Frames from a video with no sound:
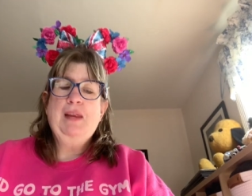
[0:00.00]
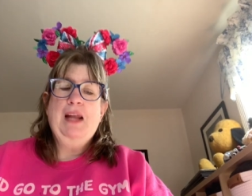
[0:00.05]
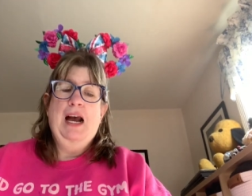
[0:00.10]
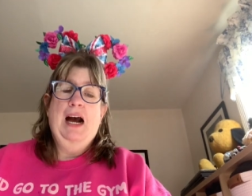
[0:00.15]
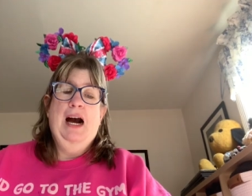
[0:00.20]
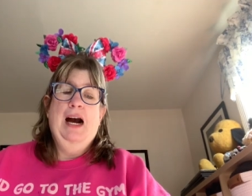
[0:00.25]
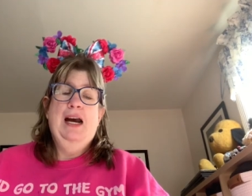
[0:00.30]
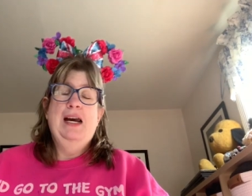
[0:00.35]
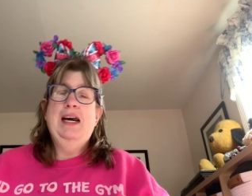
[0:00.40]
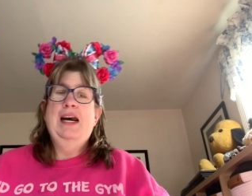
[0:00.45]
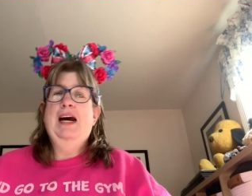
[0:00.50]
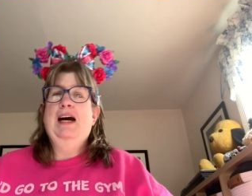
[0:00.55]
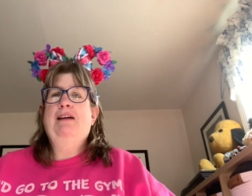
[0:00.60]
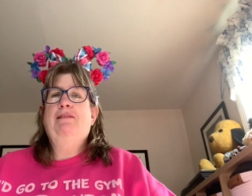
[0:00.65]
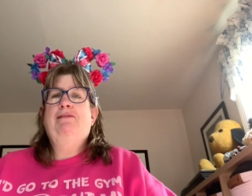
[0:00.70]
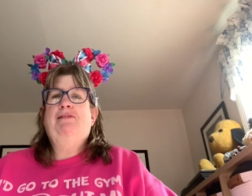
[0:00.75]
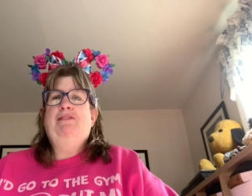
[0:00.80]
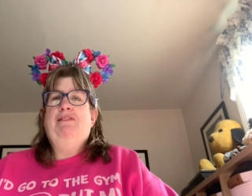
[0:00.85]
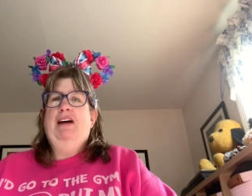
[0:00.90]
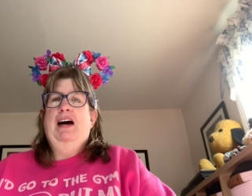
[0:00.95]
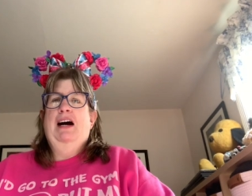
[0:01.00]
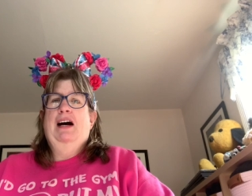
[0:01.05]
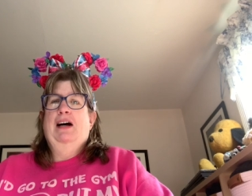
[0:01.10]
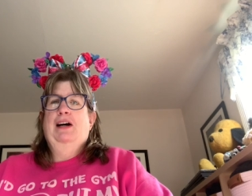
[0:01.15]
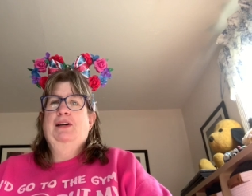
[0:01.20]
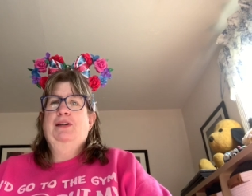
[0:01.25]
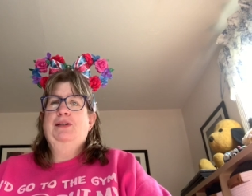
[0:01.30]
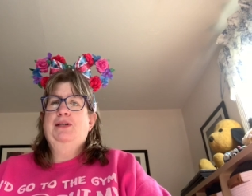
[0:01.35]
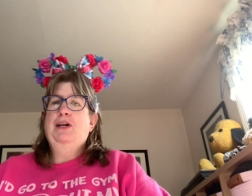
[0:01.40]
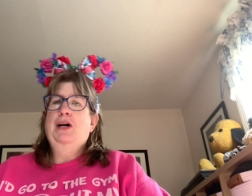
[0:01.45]
I have
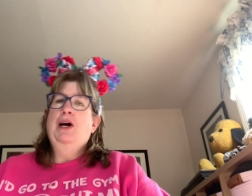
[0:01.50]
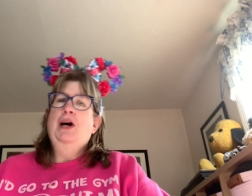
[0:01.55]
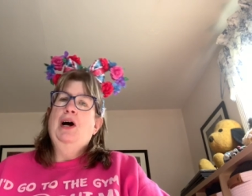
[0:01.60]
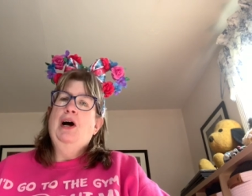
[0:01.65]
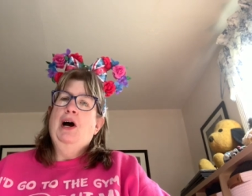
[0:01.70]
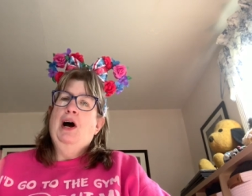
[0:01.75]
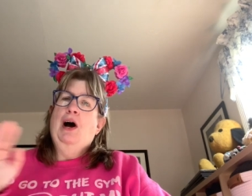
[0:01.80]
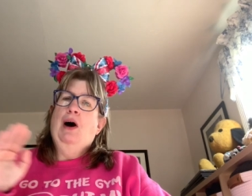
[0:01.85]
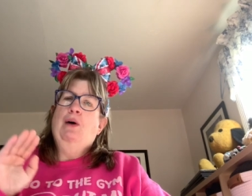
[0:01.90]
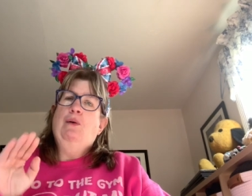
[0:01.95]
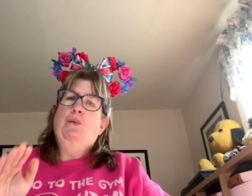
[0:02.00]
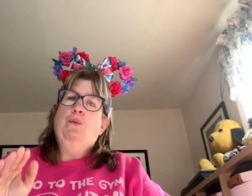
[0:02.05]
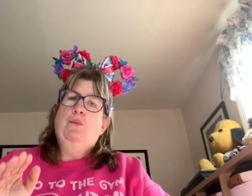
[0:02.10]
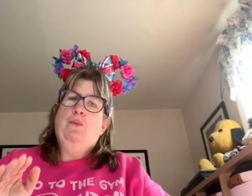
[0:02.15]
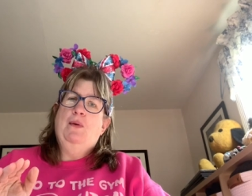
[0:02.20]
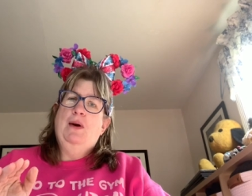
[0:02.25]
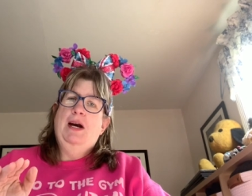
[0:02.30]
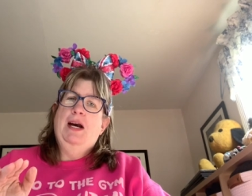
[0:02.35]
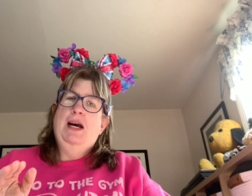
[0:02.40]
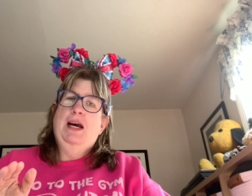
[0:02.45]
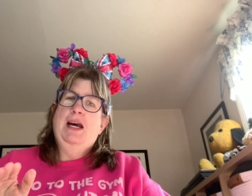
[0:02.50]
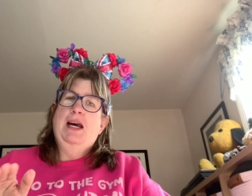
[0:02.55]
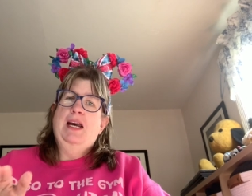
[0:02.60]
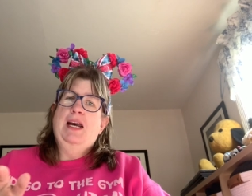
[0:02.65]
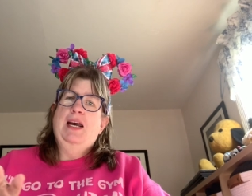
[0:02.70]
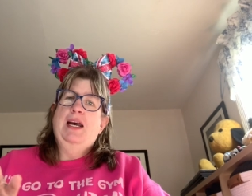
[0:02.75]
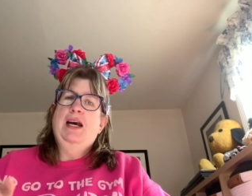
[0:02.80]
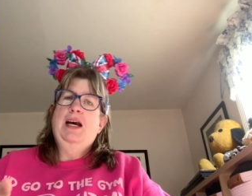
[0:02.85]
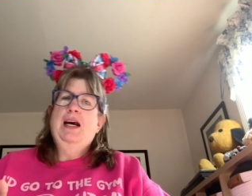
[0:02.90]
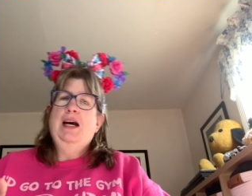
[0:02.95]
found a
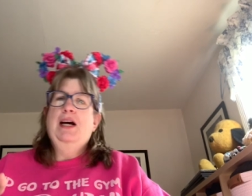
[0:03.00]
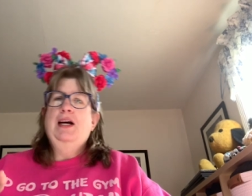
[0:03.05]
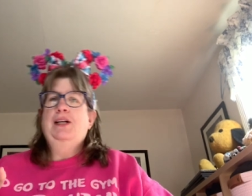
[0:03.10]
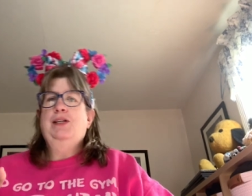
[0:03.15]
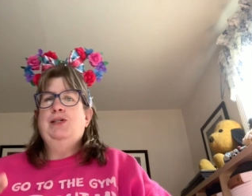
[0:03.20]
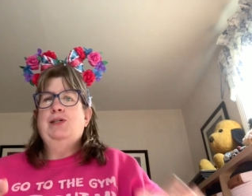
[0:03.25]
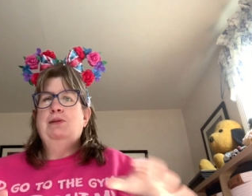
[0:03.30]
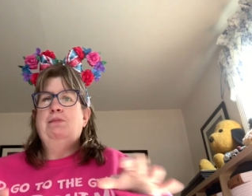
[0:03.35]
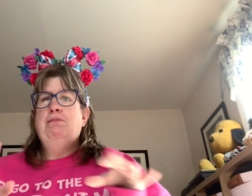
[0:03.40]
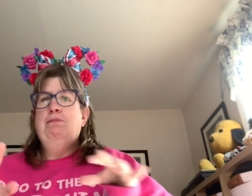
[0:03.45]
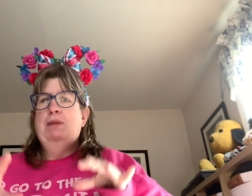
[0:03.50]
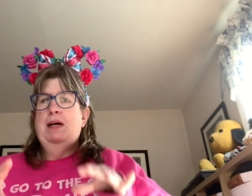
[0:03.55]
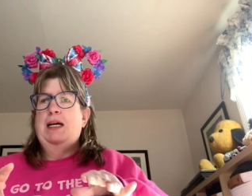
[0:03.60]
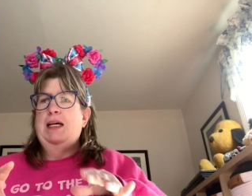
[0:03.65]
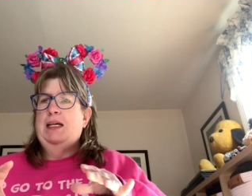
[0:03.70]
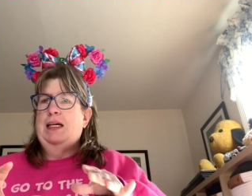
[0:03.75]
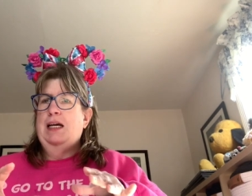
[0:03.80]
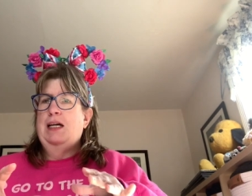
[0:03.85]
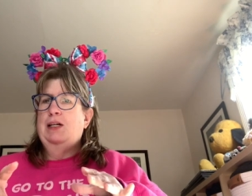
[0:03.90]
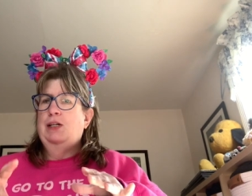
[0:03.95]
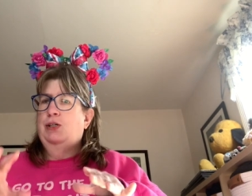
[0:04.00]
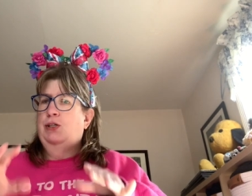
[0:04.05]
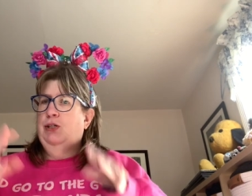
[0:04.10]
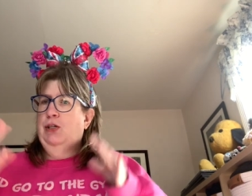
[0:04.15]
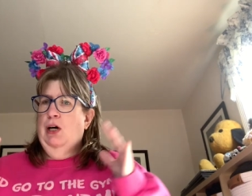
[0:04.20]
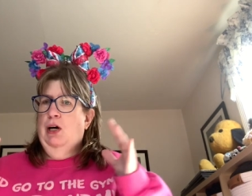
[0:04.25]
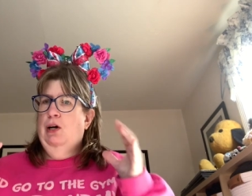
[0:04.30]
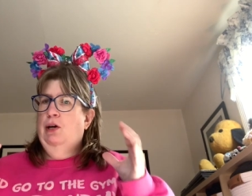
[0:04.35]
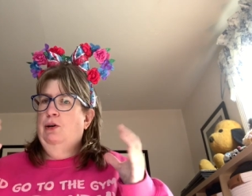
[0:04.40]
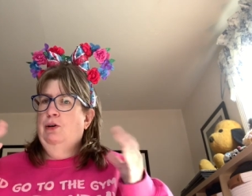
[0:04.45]
way to make it
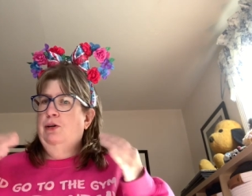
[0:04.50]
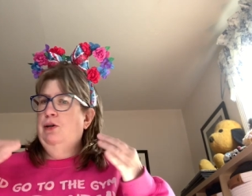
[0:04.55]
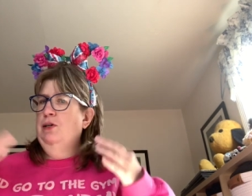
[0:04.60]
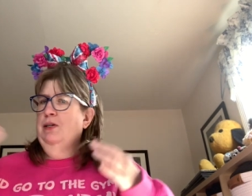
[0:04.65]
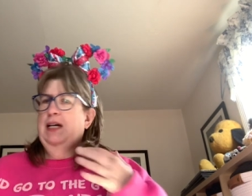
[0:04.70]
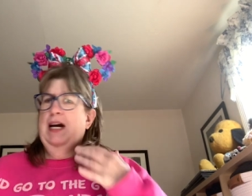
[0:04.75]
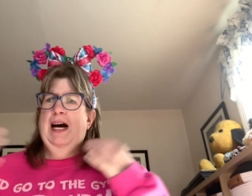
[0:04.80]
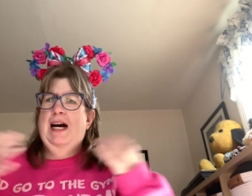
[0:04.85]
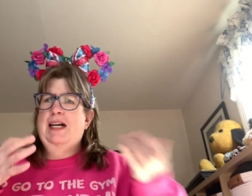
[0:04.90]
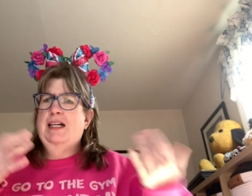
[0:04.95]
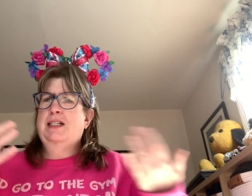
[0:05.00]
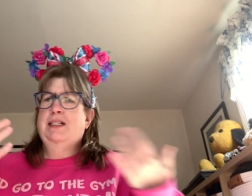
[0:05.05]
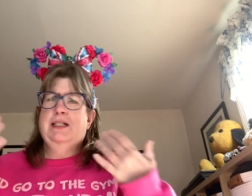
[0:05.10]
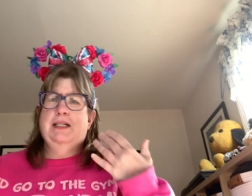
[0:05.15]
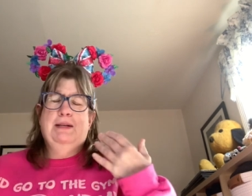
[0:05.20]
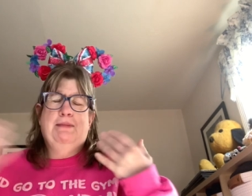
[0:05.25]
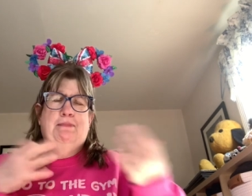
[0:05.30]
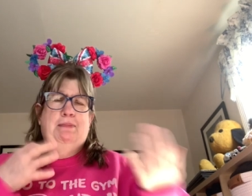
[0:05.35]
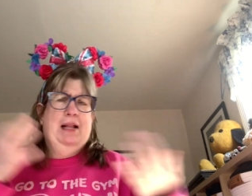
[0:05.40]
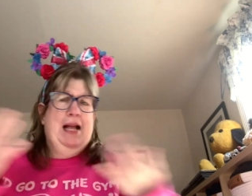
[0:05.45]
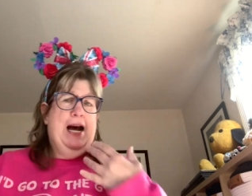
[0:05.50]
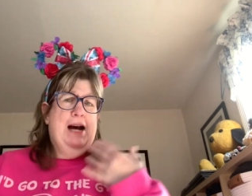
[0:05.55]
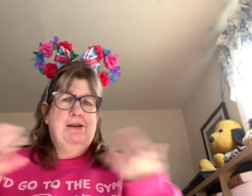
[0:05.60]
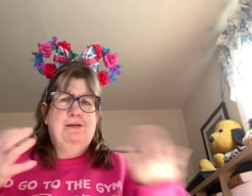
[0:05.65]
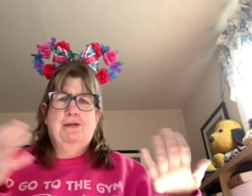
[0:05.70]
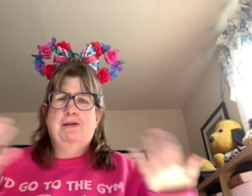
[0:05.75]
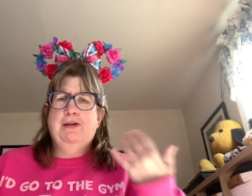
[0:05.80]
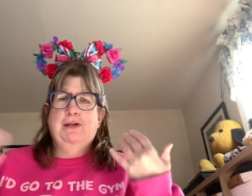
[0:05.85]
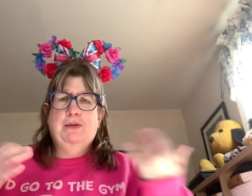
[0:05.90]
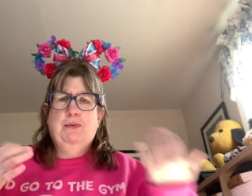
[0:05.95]
so you're not
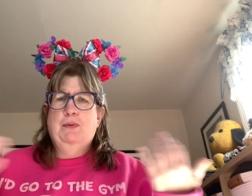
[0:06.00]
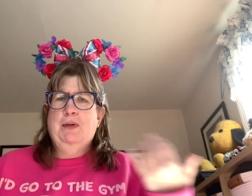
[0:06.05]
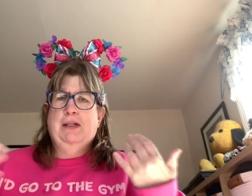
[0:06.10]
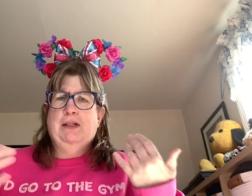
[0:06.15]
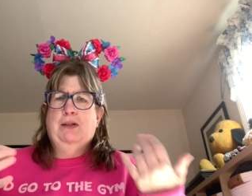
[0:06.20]
splattered with